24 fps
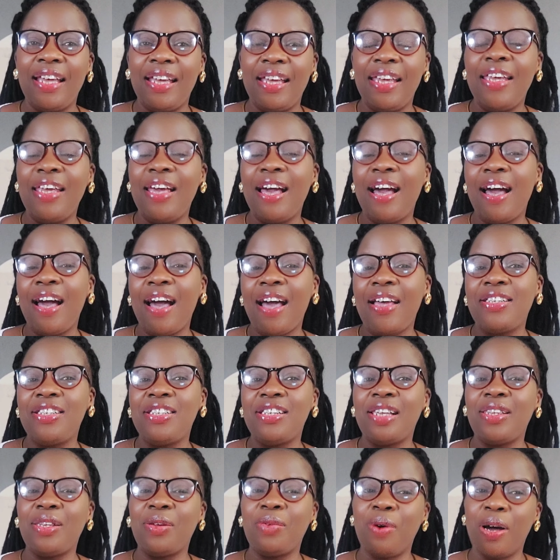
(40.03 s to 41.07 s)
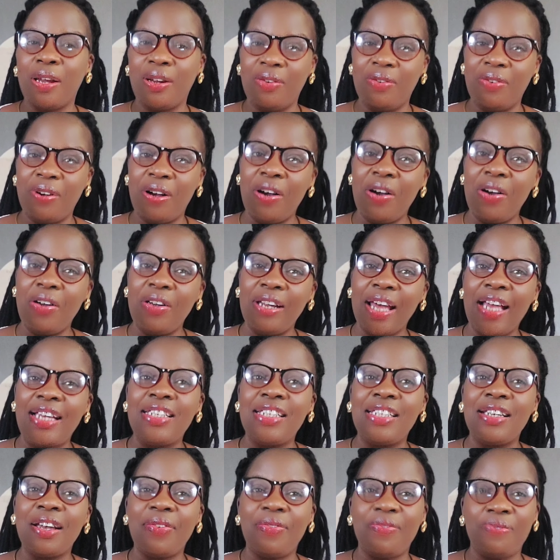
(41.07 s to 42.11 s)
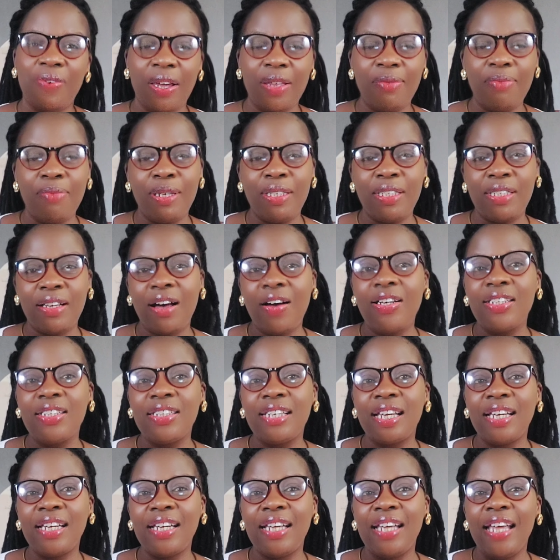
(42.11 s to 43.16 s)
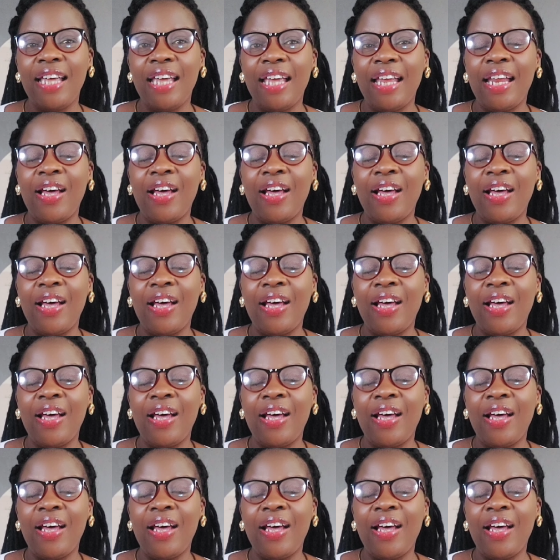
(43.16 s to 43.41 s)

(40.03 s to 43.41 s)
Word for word: Here I share the word of God, I share faith based content,